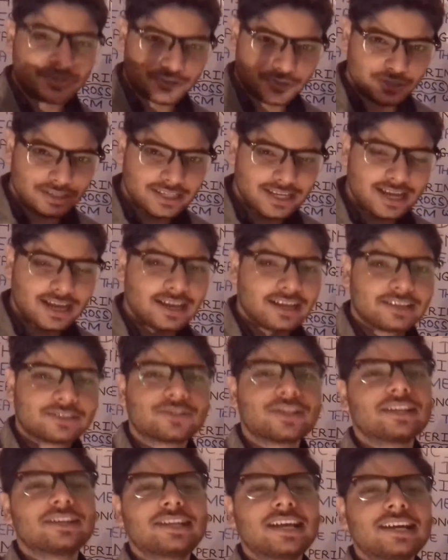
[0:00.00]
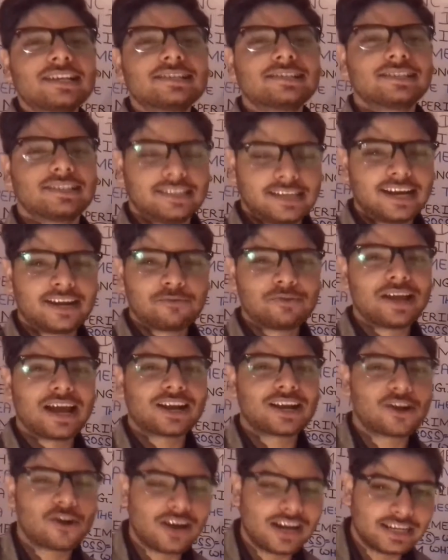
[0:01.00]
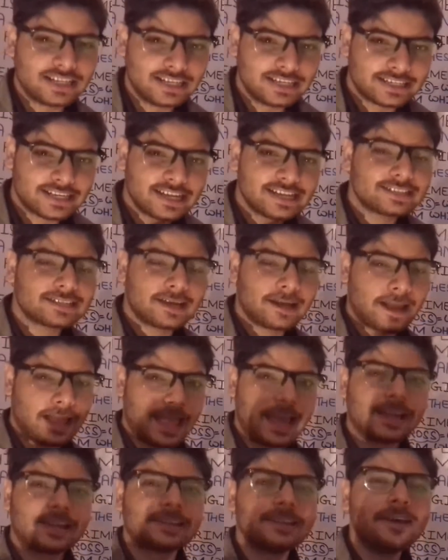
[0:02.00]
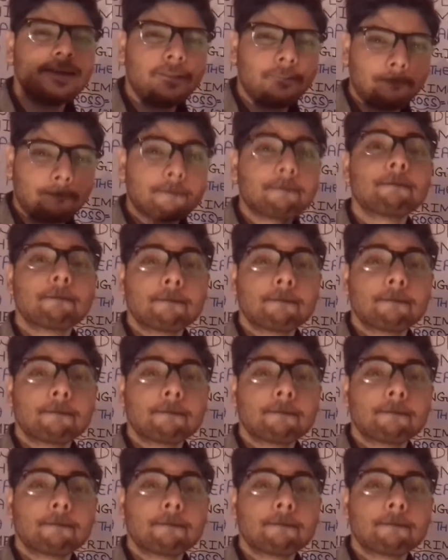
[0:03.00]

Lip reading: So thus here we are calling it as at the